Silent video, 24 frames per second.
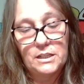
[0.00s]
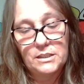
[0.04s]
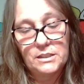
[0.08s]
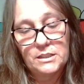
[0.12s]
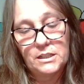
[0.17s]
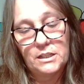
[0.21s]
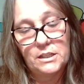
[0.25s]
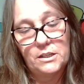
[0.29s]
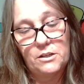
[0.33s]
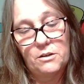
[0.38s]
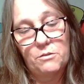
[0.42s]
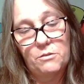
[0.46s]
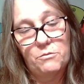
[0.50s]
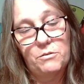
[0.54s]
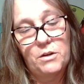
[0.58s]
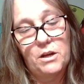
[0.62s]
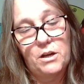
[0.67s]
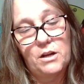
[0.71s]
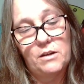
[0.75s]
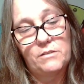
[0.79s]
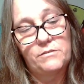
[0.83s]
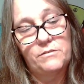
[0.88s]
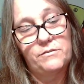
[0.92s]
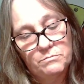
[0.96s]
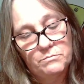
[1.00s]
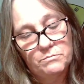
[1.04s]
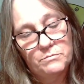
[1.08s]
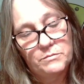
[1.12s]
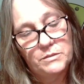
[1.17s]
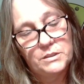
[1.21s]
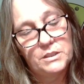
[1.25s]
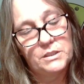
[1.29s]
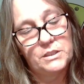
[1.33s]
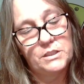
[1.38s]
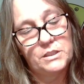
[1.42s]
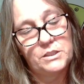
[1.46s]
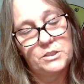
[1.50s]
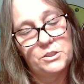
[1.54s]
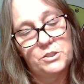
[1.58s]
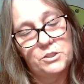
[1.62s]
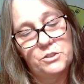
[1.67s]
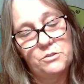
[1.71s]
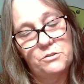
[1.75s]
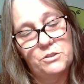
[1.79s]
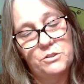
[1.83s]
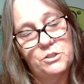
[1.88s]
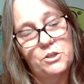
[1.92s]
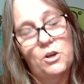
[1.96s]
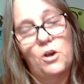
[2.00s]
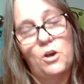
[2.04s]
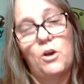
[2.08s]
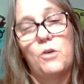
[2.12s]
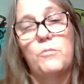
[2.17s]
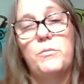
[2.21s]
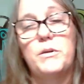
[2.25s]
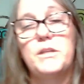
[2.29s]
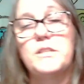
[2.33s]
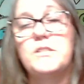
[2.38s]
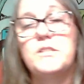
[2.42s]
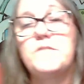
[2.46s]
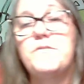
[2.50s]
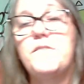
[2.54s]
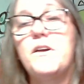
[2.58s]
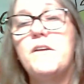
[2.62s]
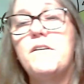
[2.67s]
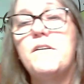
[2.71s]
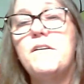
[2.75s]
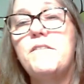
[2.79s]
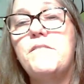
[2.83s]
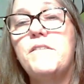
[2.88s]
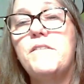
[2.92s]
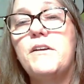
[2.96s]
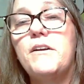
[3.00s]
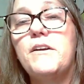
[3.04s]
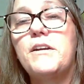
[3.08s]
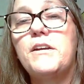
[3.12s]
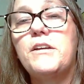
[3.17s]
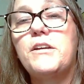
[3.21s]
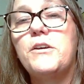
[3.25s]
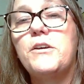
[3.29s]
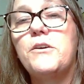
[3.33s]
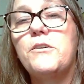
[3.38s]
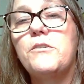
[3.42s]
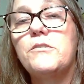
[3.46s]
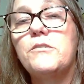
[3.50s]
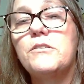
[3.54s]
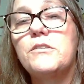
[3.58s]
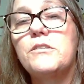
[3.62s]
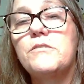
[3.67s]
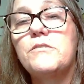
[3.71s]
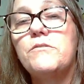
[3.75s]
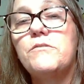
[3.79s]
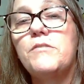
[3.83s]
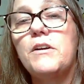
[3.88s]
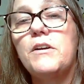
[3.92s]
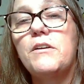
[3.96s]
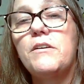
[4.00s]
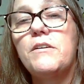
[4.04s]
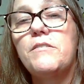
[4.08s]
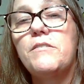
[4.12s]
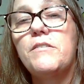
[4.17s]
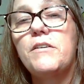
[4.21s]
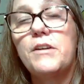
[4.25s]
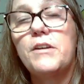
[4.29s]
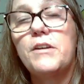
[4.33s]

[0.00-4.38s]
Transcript: a little rough because it's too tall, but it's very, very cute. Very, very